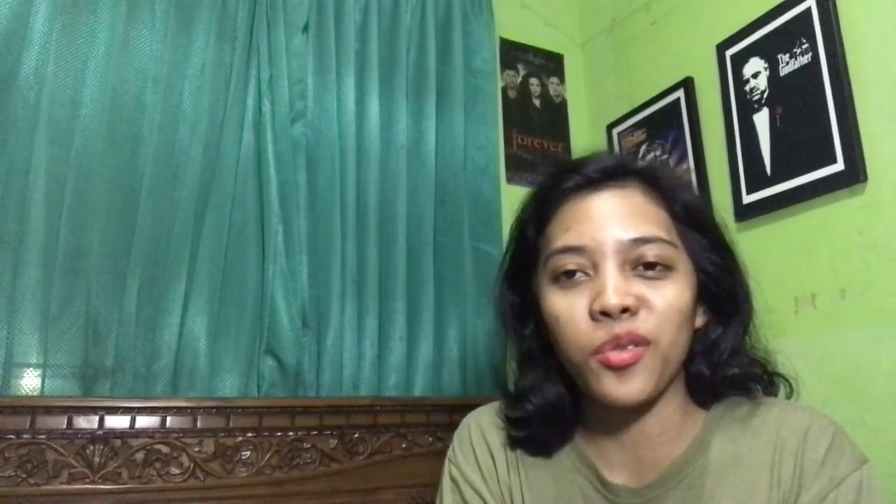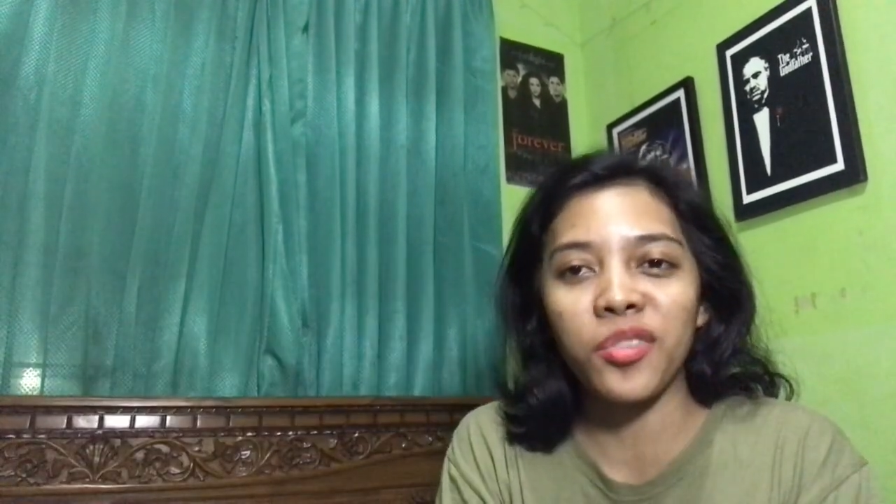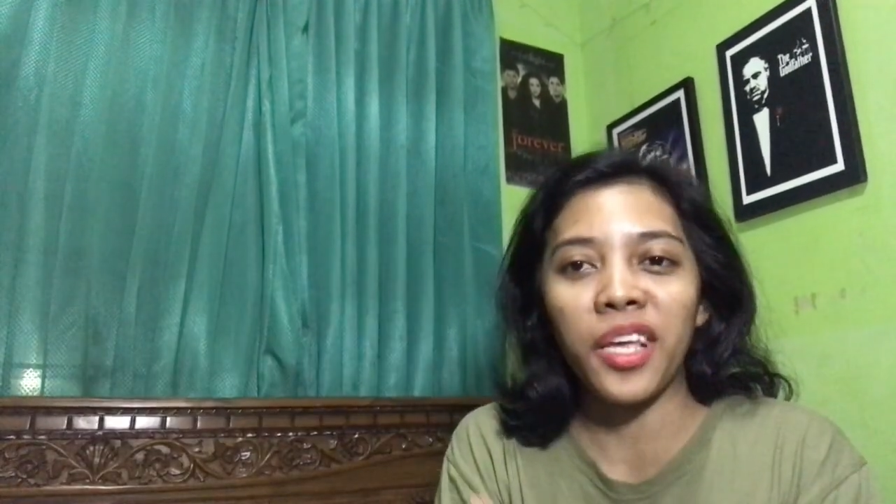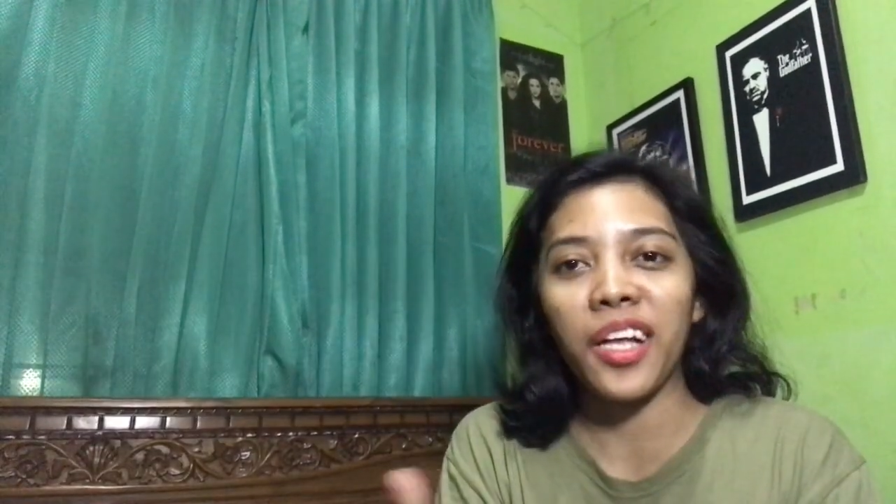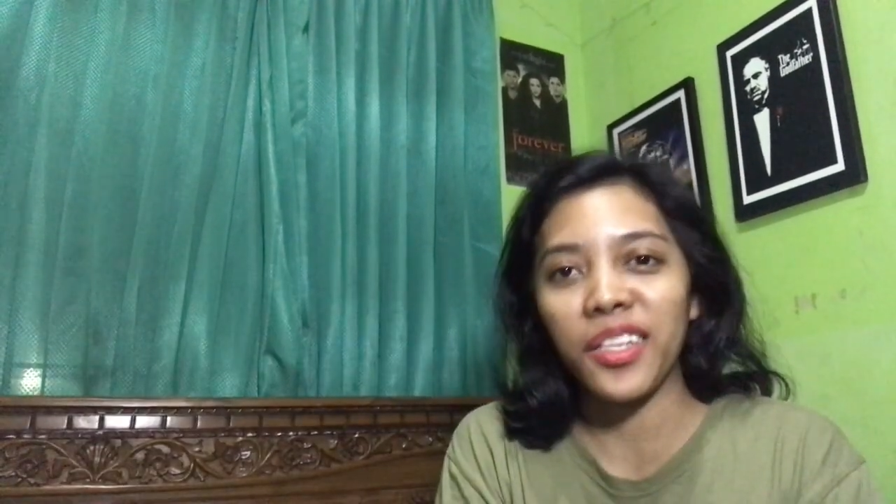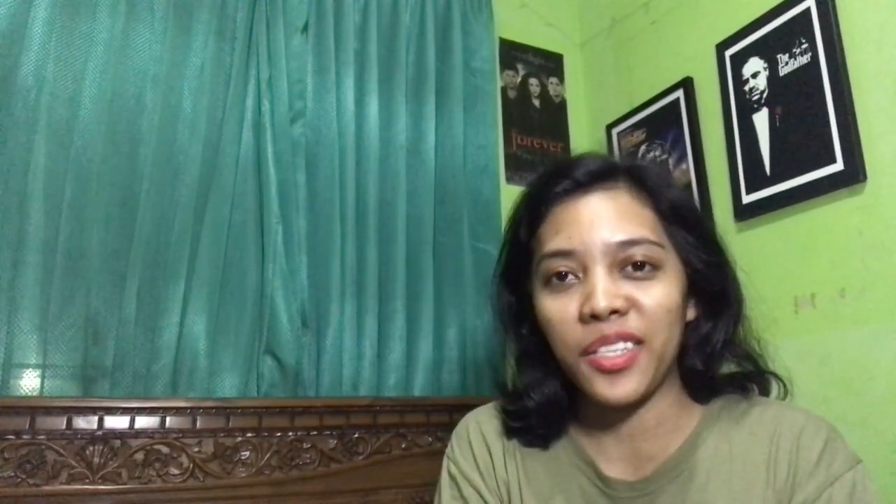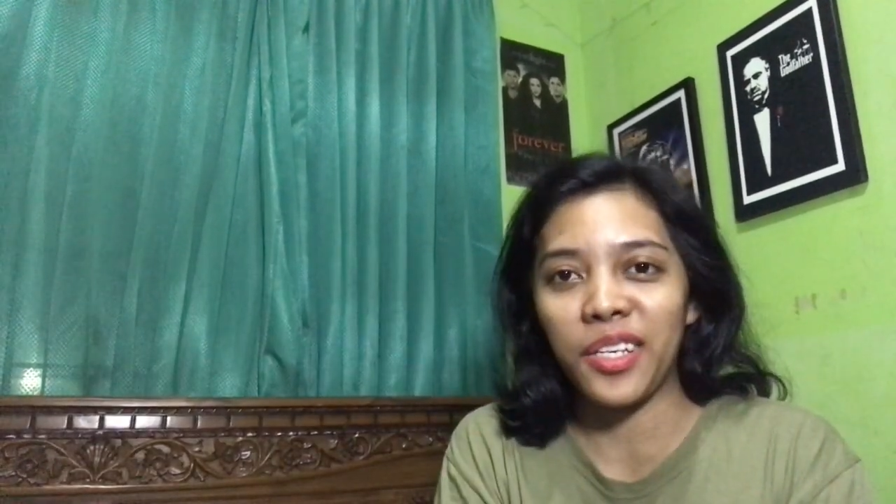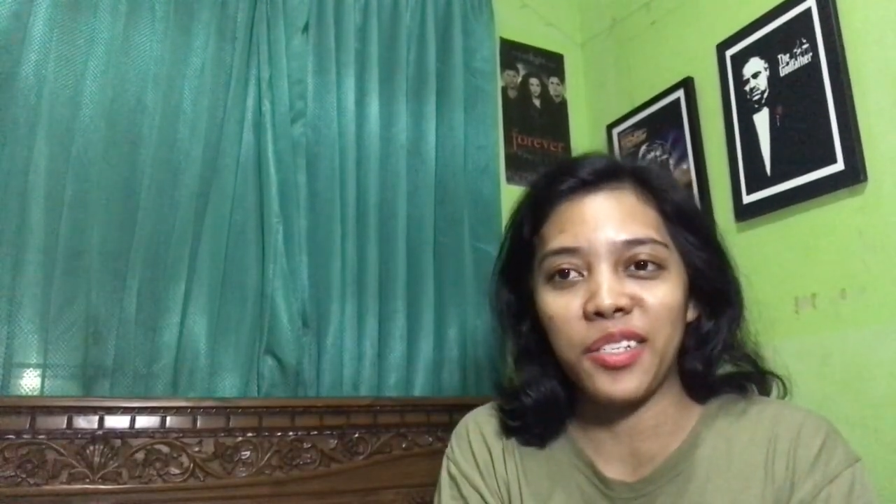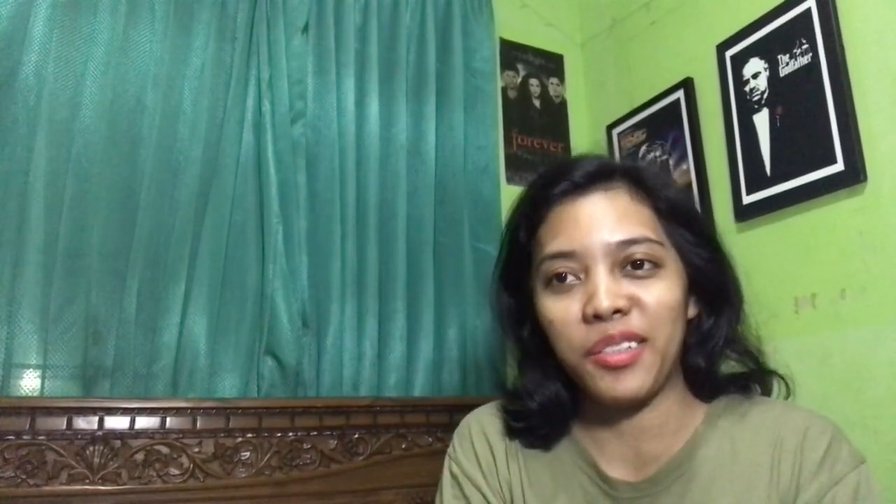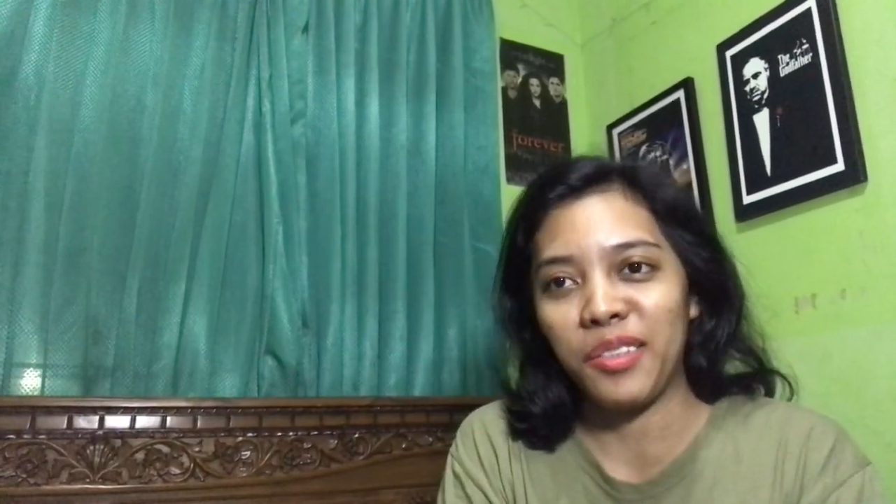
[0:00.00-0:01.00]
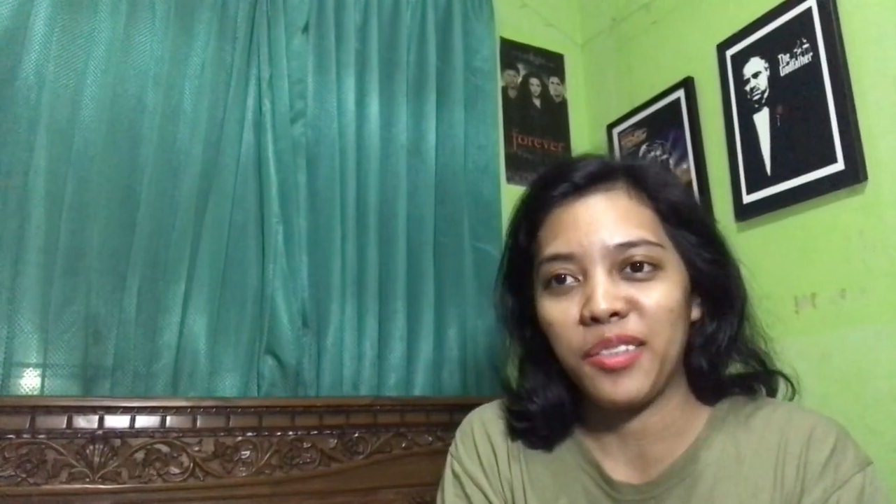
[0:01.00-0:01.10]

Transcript: to sell his